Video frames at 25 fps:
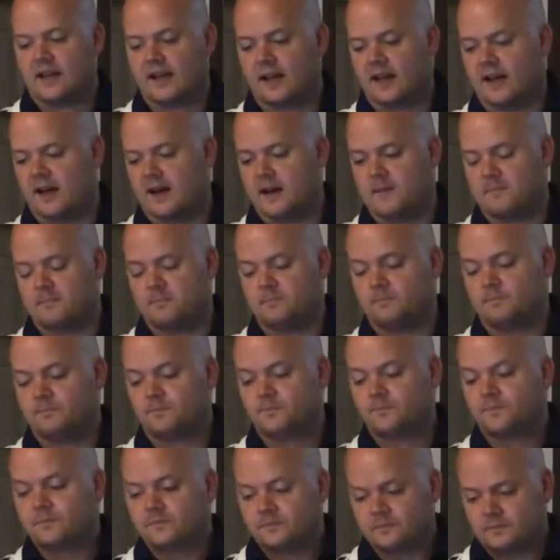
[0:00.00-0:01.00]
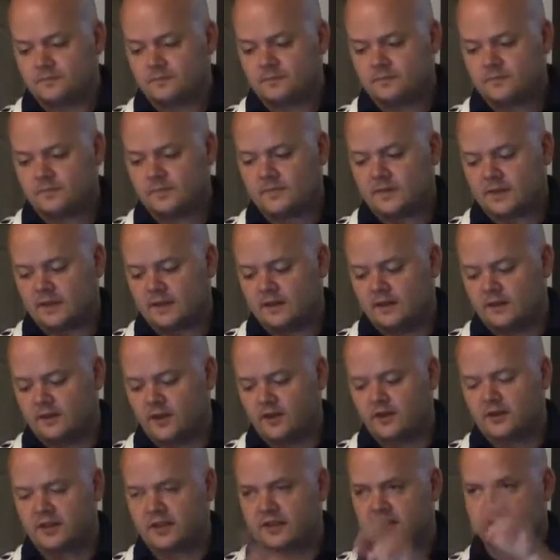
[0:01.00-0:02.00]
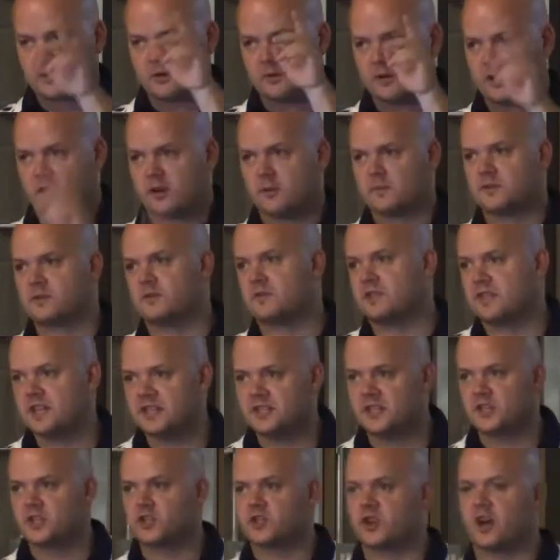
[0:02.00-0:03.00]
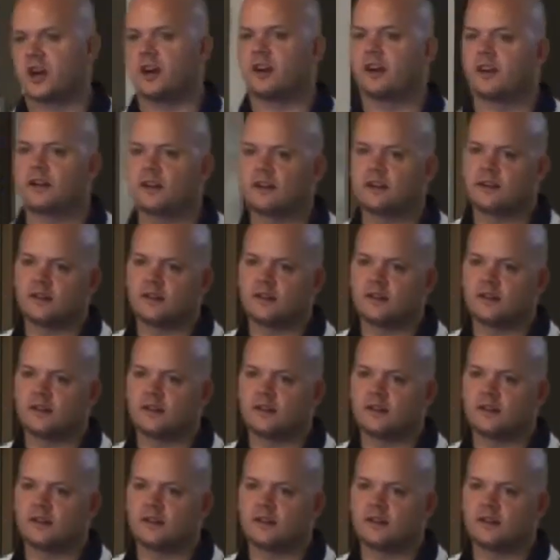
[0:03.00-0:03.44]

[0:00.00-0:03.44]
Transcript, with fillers: Um, another thing too, when it comes to resistance training,